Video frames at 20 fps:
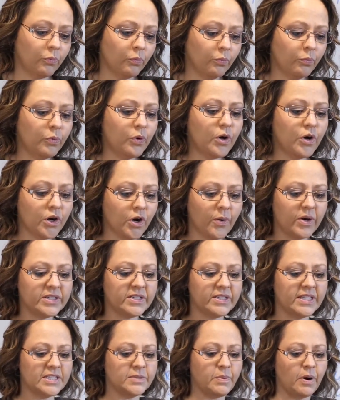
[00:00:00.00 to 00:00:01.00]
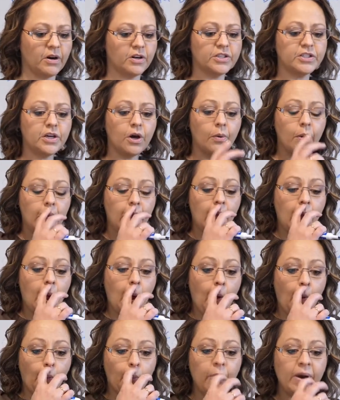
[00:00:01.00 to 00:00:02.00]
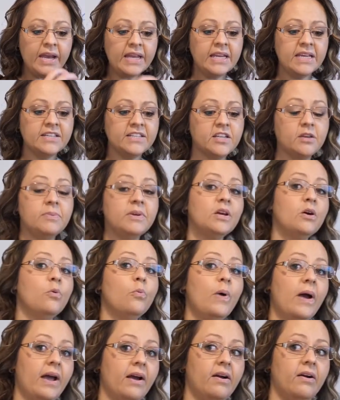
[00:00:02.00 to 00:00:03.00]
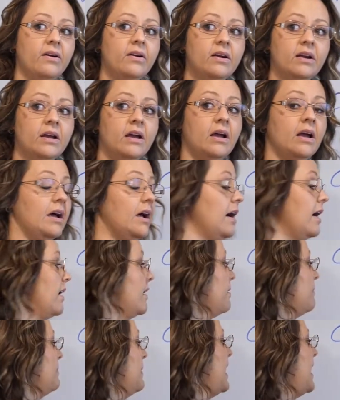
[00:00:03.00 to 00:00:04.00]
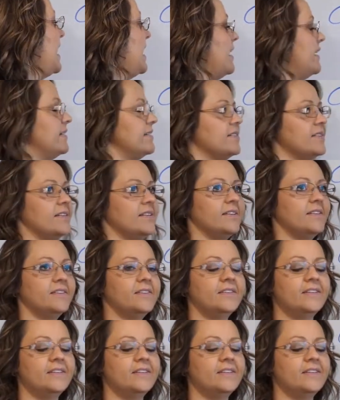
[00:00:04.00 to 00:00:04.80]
we'll go into this part. So we need to be aware, and